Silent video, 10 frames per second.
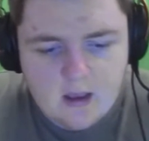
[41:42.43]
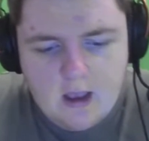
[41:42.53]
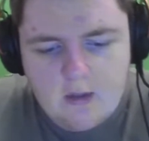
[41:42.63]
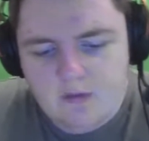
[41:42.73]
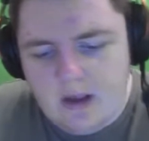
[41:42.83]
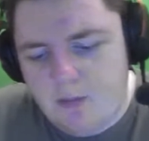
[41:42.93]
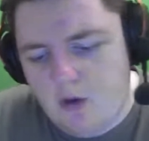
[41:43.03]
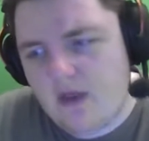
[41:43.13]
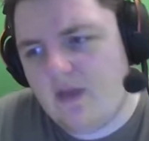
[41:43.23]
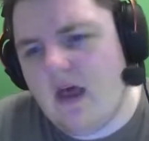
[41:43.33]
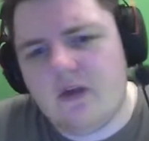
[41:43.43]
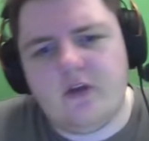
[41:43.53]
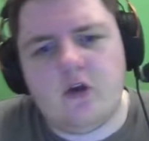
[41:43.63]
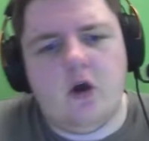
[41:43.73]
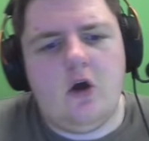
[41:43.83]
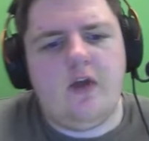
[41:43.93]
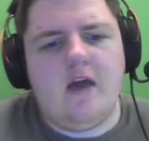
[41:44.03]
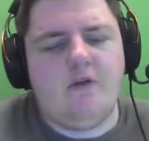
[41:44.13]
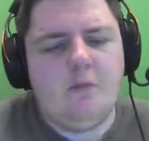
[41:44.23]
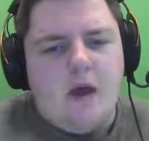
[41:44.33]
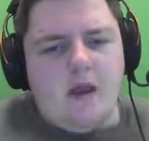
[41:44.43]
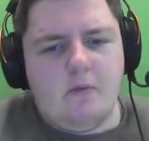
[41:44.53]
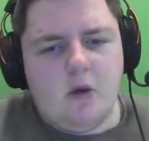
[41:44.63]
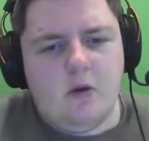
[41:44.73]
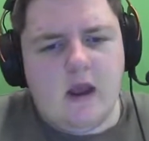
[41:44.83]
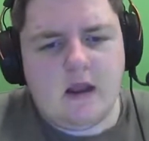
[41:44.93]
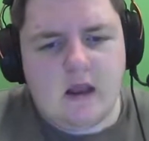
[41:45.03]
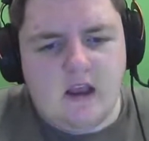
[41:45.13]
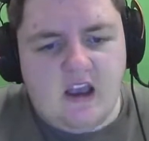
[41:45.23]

If we put that's a goal there for Bayern Munich.